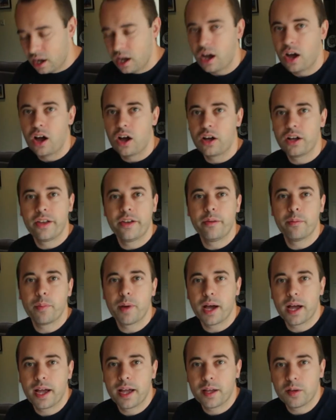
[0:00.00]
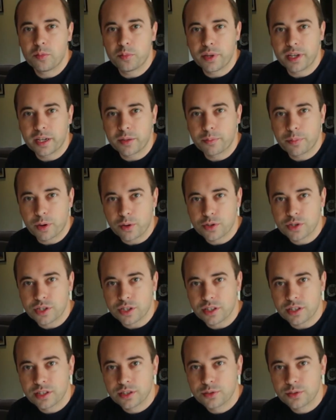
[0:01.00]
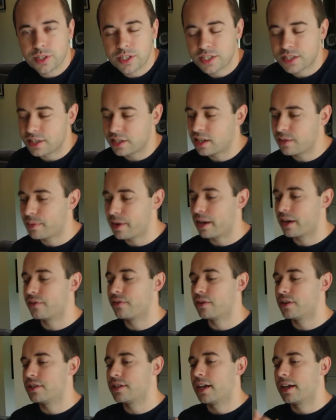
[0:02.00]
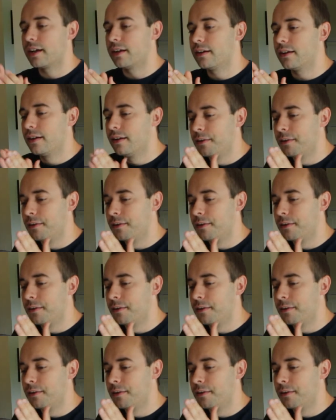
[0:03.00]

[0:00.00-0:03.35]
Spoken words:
on my big poster? Let's think about it for a second.